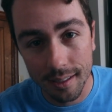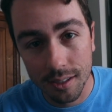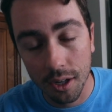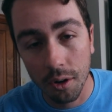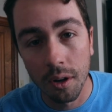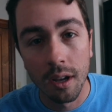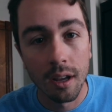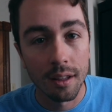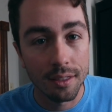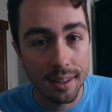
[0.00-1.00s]
So
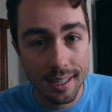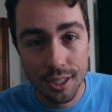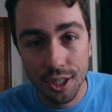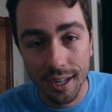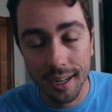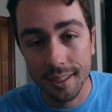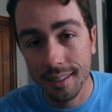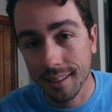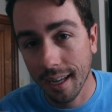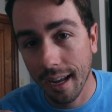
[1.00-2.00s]
this change
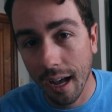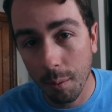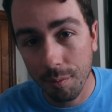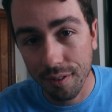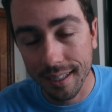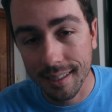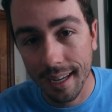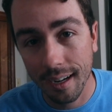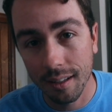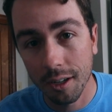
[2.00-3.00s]
is going to help fix
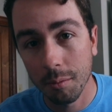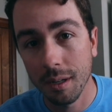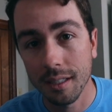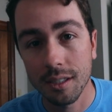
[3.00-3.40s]
that a little bit.